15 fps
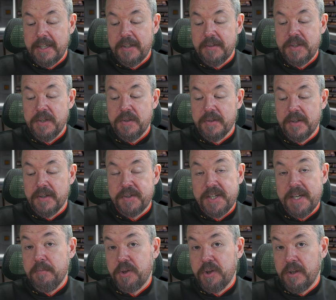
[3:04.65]
of gives you the
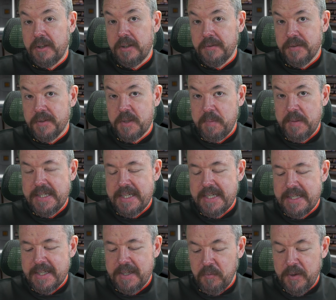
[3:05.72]
sum total of the
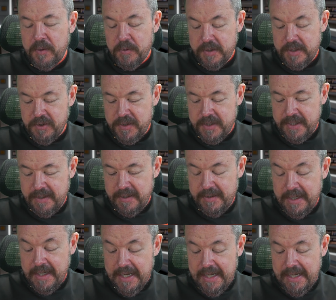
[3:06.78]
species that we were interested
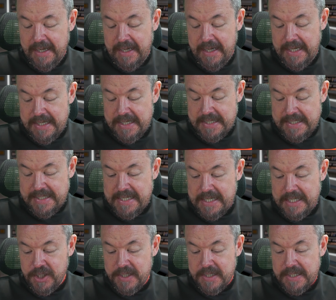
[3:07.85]
in as
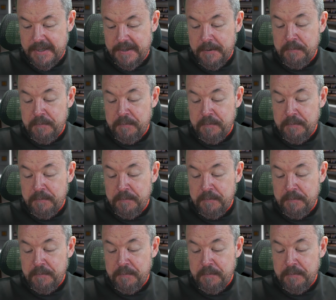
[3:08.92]
teenagers.